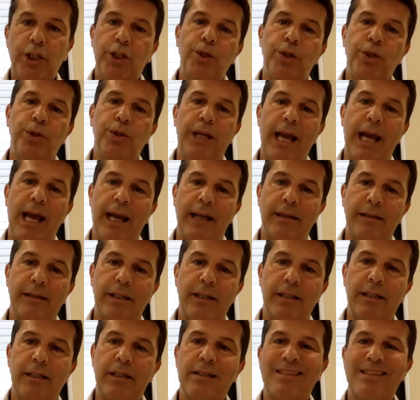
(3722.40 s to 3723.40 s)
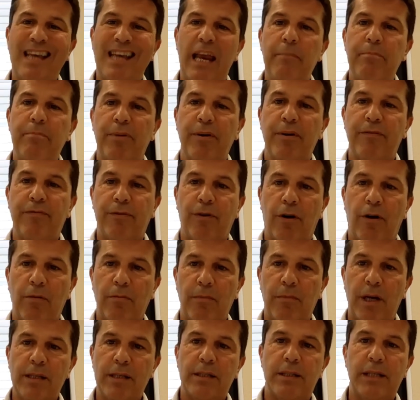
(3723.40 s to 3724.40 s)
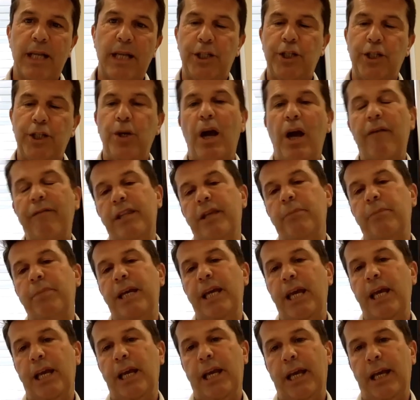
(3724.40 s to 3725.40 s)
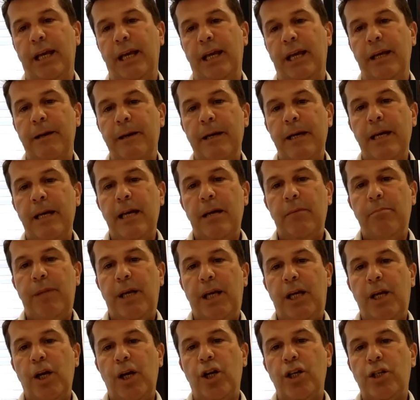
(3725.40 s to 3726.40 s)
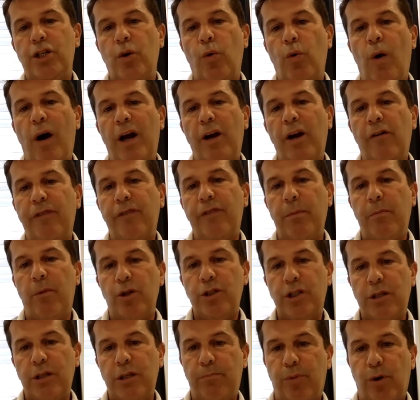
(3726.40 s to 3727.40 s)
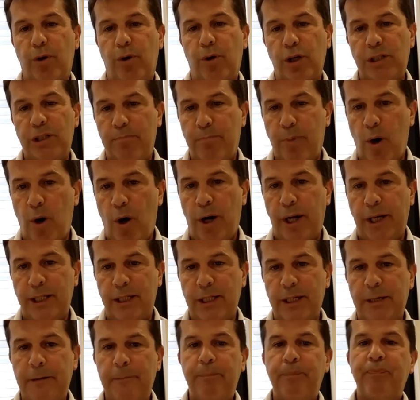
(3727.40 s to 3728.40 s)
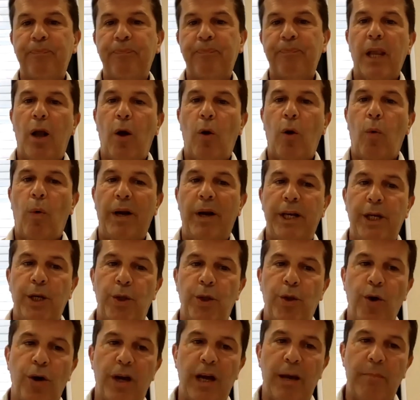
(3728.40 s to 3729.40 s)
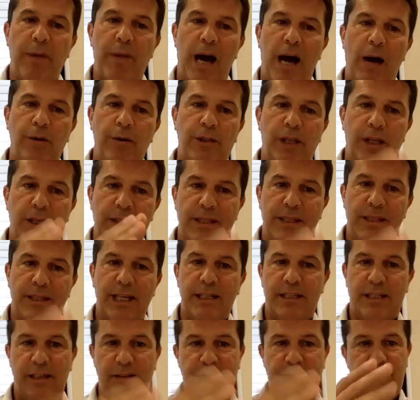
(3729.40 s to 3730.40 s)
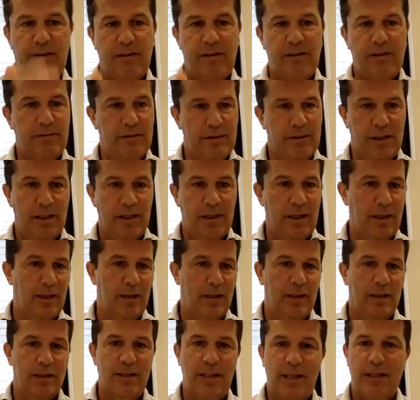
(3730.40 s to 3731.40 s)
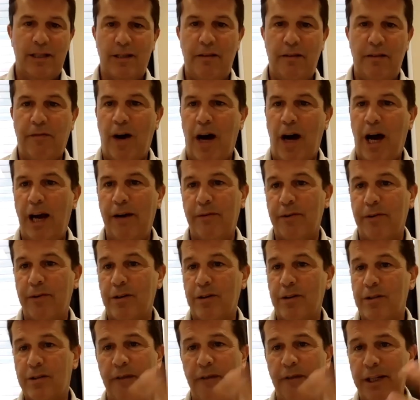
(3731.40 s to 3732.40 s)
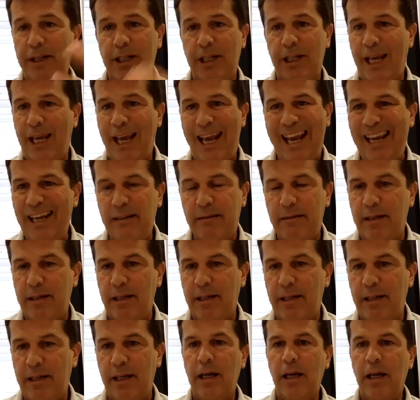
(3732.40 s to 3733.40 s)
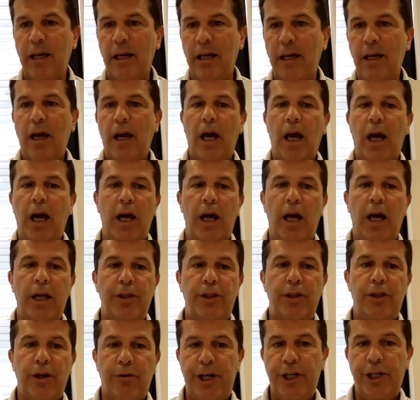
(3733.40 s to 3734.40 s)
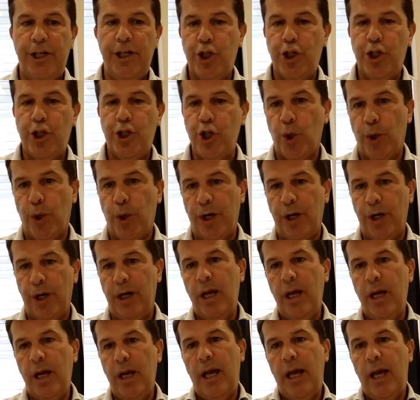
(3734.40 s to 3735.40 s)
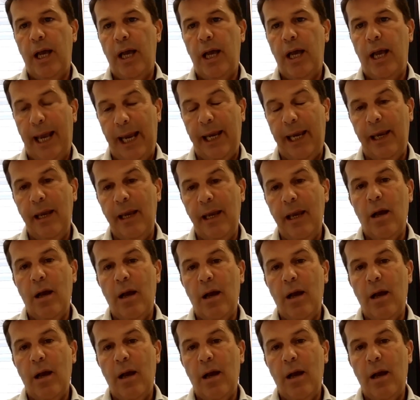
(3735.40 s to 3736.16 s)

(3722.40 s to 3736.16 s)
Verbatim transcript: to get the same performance that you have at the beginning. Because one of the most important point when you talk about 60, uh, 65, 70, 80 uh, degree shore A,